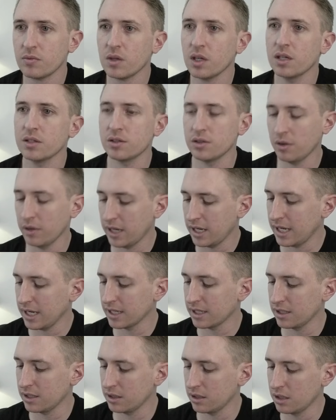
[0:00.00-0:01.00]
So, and I
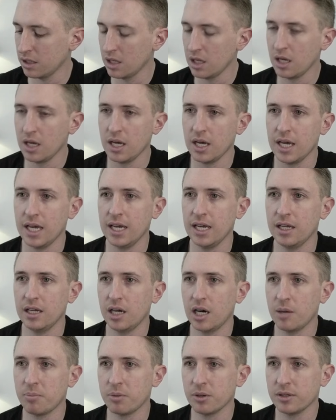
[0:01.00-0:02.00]
can hit
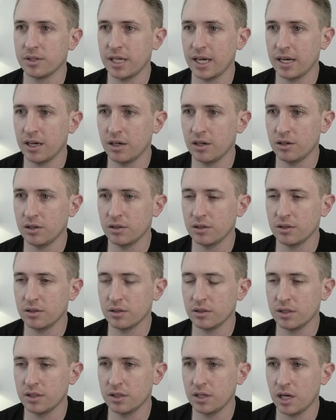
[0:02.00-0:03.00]
up or down,
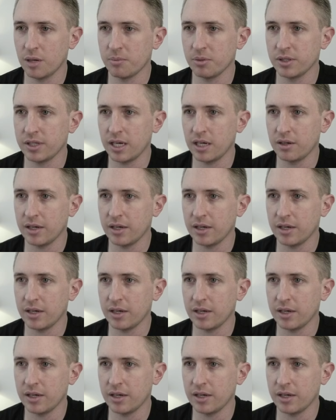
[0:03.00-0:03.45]
the up or down